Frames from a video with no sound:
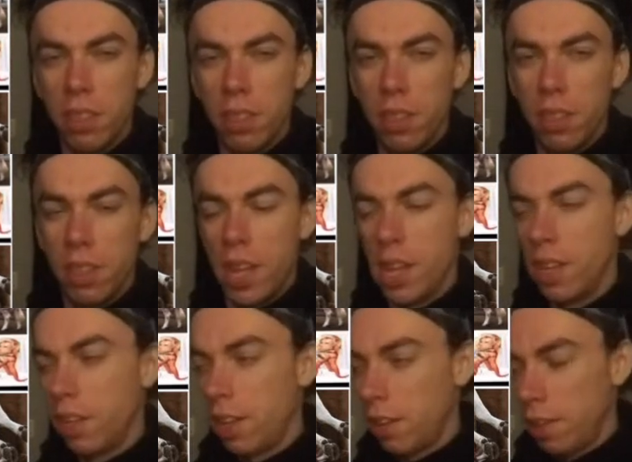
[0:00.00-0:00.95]

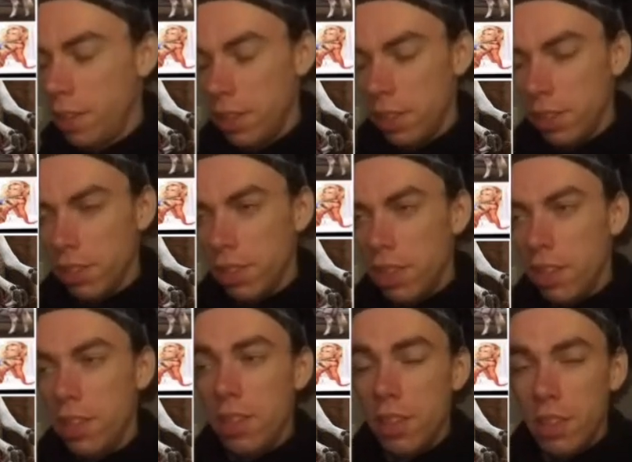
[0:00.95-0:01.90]
No one is speaking in this clip.